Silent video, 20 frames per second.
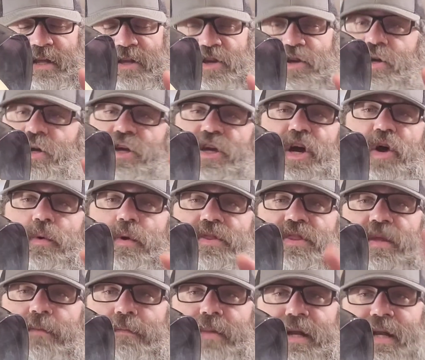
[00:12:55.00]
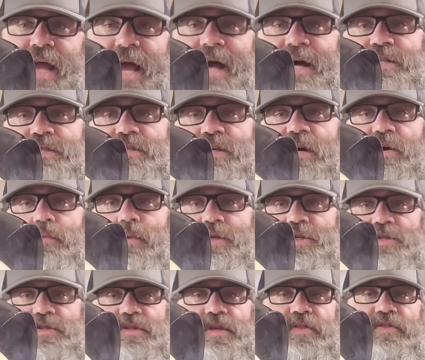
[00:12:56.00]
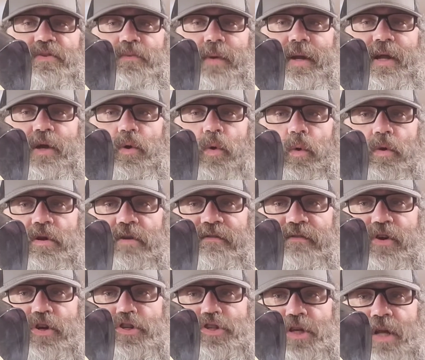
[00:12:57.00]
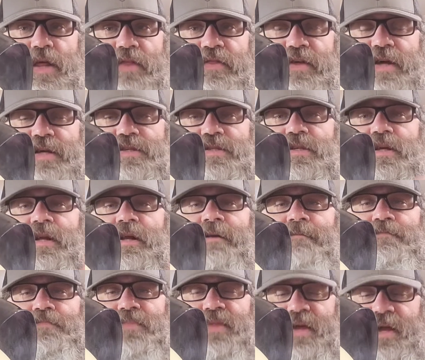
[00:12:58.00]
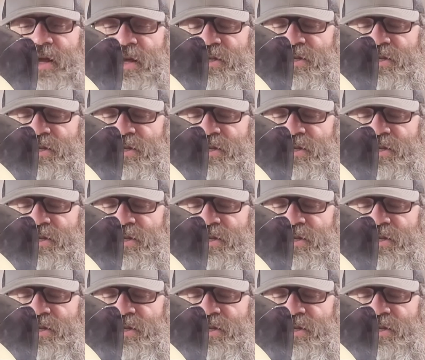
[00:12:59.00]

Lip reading: you can go with the Bonanza, which is the 3/4 version of this, the